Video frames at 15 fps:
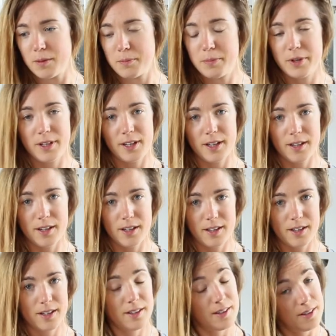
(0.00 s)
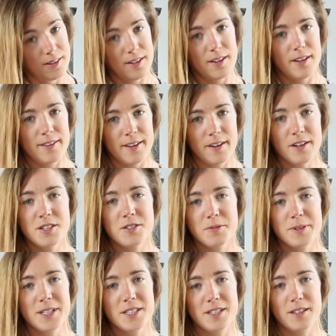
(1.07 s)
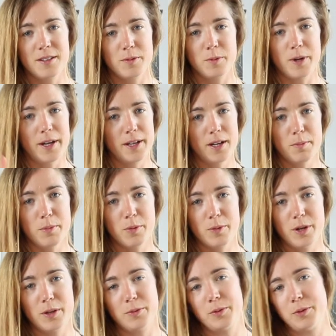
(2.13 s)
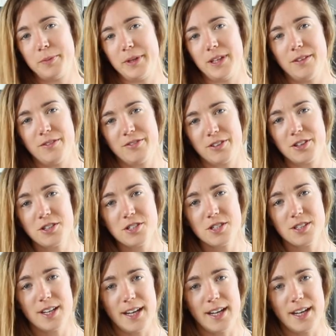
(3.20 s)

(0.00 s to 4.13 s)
but there is a reason why number one will be the first,